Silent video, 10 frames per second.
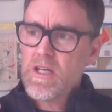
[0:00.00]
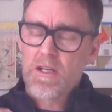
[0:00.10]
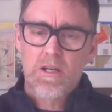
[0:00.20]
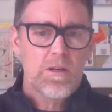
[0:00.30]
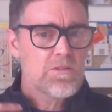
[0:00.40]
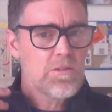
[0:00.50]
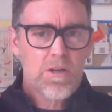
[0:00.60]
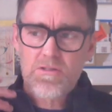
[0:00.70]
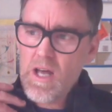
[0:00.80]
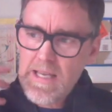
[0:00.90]

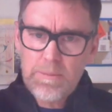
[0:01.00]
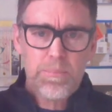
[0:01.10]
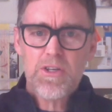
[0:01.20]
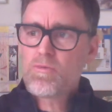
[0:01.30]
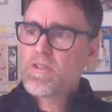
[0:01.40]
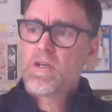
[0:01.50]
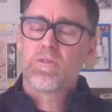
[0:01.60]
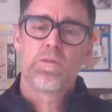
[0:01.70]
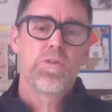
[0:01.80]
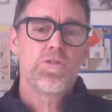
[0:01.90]
because I can picture myself in
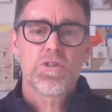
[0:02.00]
the future